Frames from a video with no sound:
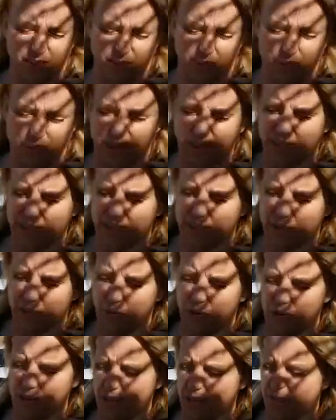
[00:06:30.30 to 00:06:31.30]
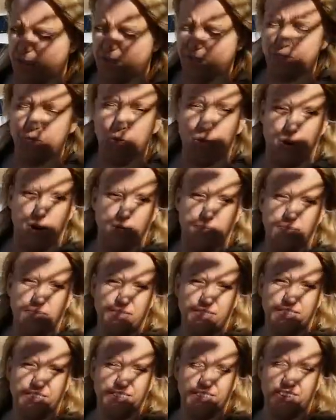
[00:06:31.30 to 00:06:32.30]
Made this wooden form.
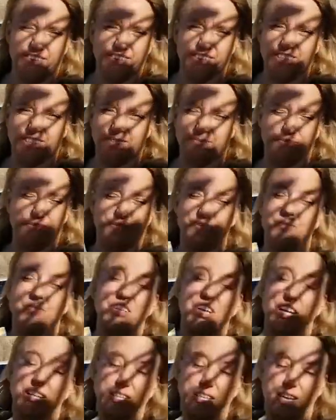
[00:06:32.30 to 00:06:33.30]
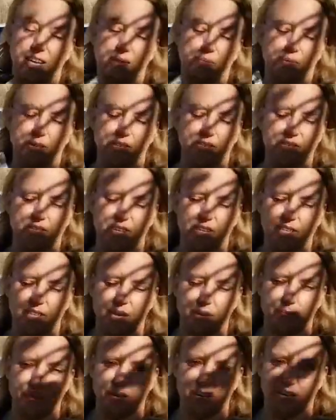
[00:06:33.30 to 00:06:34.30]
It's duct tape. I use duct
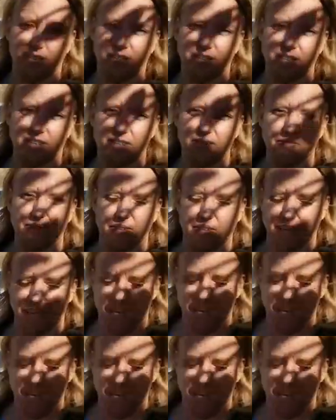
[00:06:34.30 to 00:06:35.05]
tape on everything.